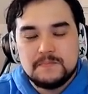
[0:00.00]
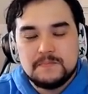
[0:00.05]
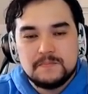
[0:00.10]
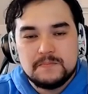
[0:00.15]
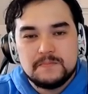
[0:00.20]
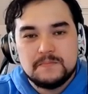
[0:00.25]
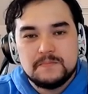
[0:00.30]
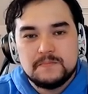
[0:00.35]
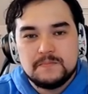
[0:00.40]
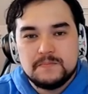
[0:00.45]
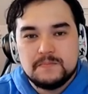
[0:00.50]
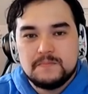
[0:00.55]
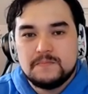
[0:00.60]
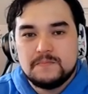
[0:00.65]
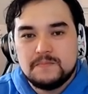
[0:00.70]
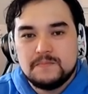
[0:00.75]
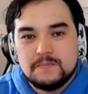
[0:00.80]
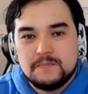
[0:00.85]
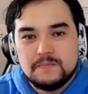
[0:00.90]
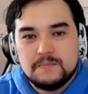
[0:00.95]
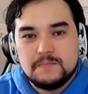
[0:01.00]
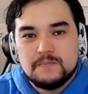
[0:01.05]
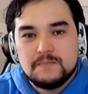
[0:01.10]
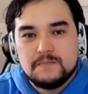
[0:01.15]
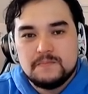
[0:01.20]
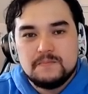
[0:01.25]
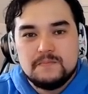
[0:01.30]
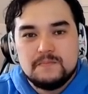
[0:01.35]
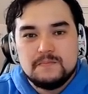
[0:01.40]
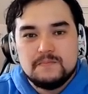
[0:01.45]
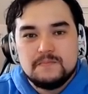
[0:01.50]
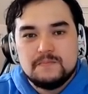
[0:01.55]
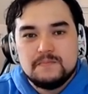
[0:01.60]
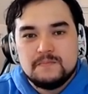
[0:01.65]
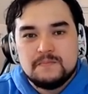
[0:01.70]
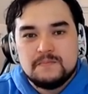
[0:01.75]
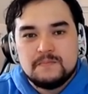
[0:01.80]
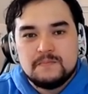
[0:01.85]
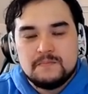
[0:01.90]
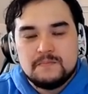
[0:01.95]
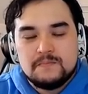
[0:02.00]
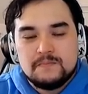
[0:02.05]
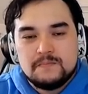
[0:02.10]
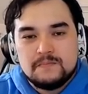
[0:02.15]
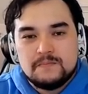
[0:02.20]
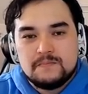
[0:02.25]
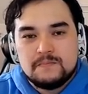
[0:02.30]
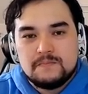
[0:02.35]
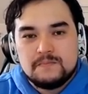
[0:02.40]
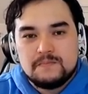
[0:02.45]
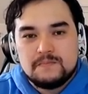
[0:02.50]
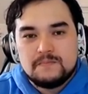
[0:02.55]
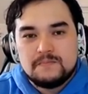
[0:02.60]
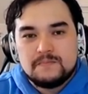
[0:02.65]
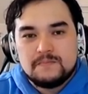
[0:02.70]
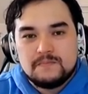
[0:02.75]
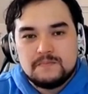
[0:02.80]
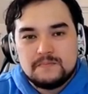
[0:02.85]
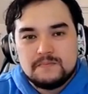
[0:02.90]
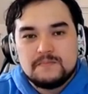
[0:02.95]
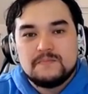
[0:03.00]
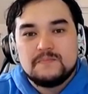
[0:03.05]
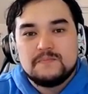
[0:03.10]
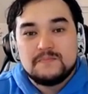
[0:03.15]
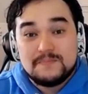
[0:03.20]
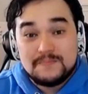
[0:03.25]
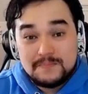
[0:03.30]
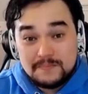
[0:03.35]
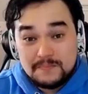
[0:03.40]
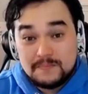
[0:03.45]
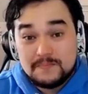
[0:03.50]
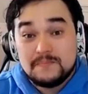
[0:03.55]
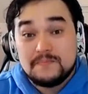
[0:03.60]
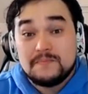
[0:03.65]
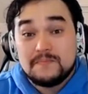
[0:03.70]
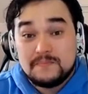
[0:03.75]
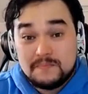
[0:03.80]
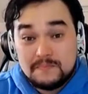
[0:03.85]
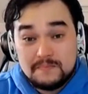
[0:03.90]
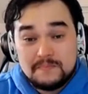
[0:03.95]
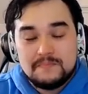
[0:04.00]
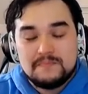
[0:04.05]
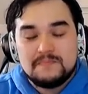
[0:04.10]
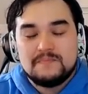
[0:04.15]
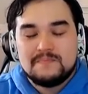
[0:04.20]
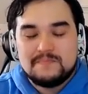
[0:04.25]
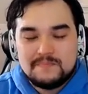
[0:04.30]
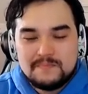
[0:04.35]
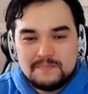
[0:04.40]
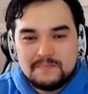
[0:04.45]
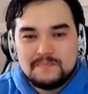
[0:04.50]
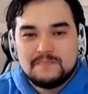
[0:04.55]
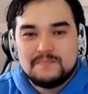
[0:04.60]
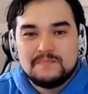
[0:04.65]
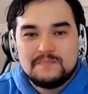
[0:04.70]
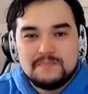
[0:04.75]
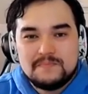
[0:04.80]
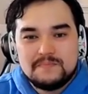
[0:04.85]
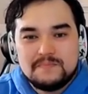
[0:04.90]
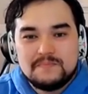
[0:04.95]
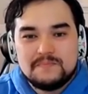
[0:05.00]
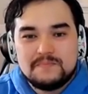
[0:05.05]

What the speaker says: (silent)